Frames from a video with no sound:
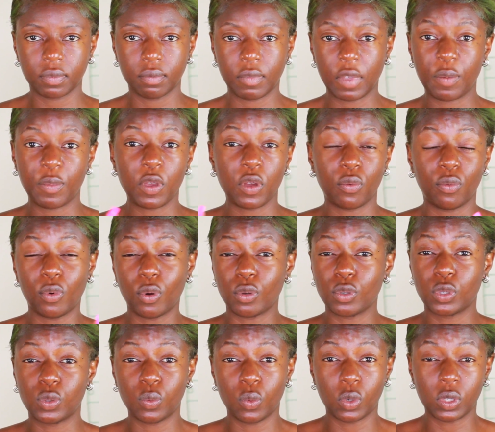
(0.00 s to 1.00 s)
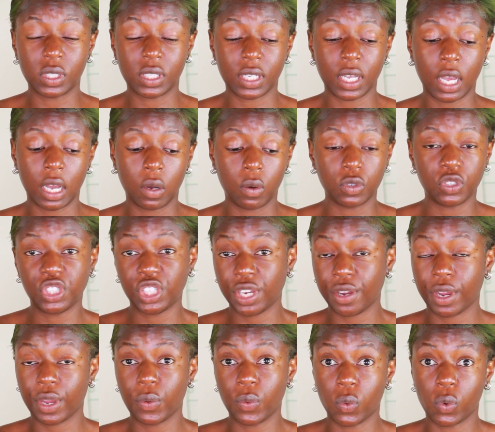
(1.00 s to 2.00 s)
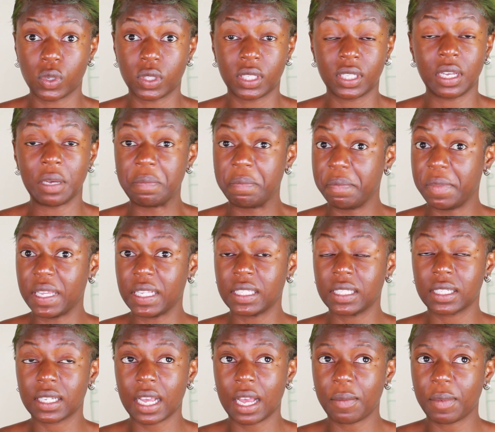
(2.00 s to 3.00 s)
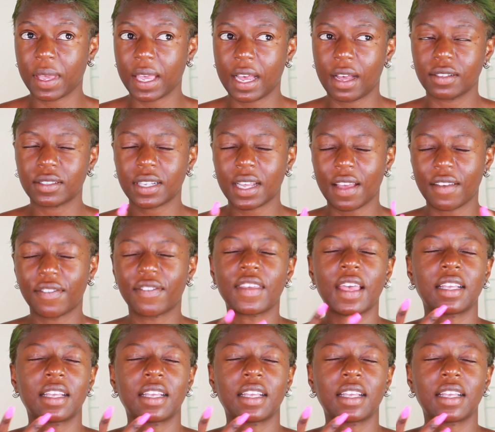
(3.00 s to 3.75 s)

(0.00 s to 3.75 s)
maybe a rose water or cherry water mist coming out. I